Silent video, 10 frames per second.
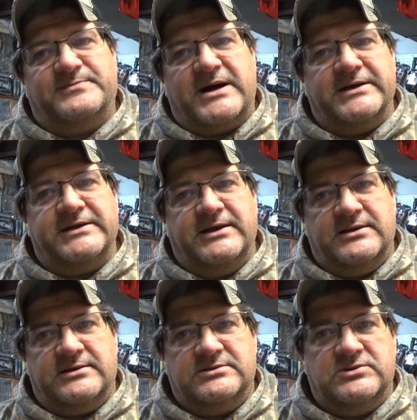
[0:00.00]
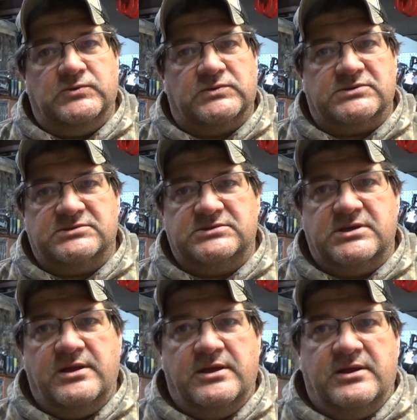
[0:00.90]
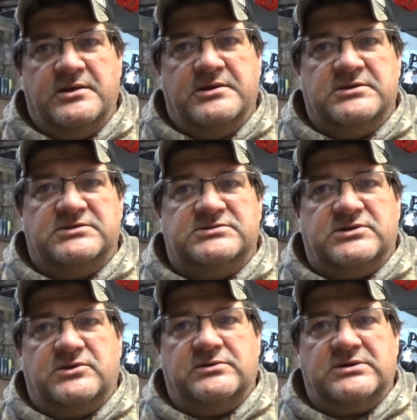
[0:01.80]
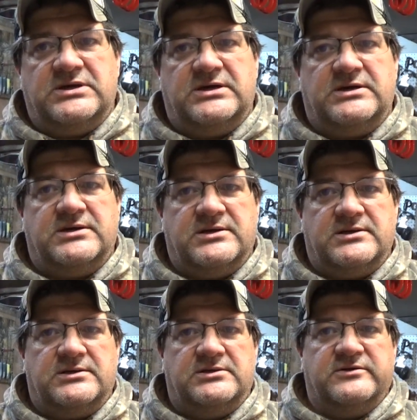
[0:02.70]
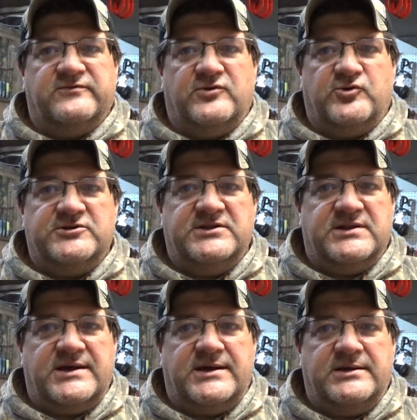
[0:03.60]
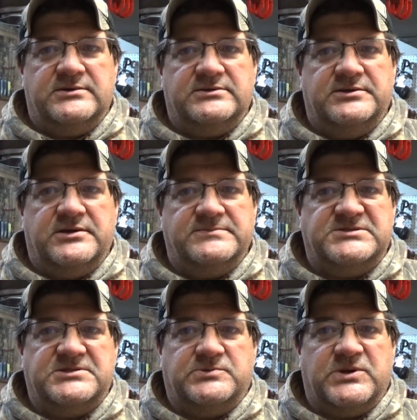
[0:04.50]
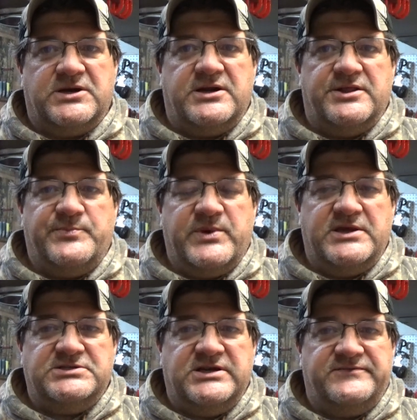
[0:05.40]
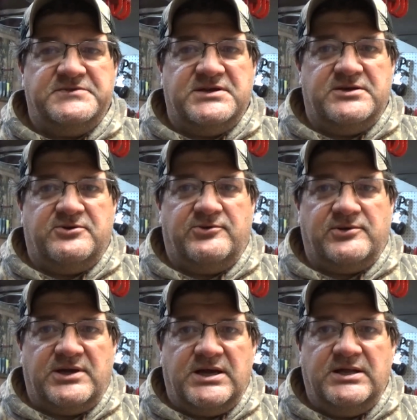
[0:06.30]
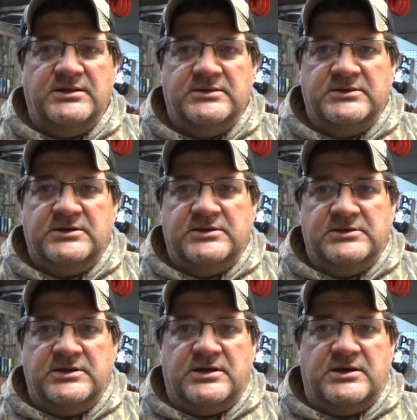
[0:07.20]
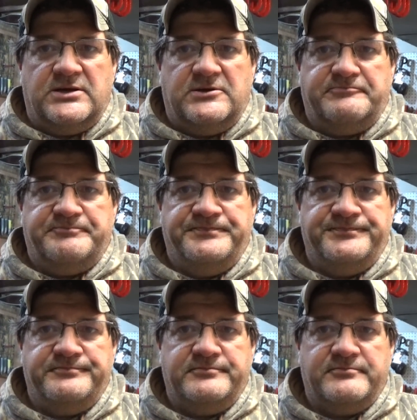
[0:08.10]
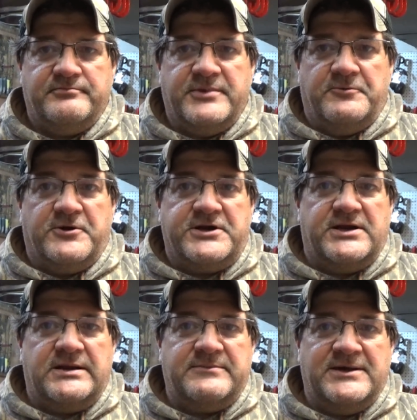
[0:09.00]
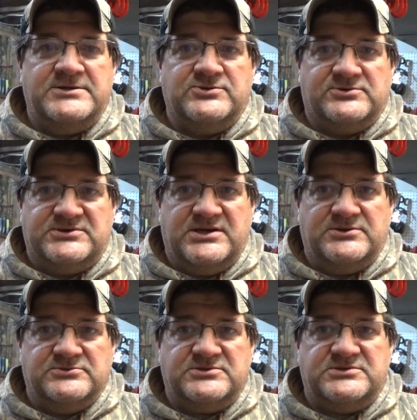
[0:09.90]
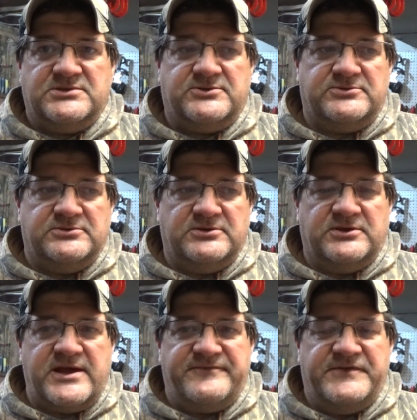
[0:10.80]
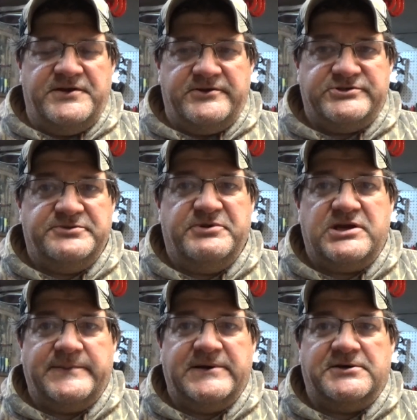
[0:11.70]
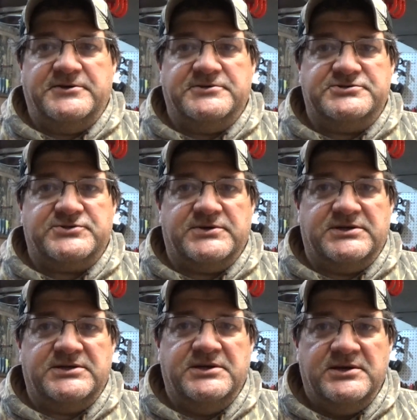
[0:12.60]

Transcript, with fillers: Bonney Tools. So uh, look forward to that. I'm still working on the bench, haven't done a whole lot. Um, been working on my tool tote, so that video should be coming out here shortly.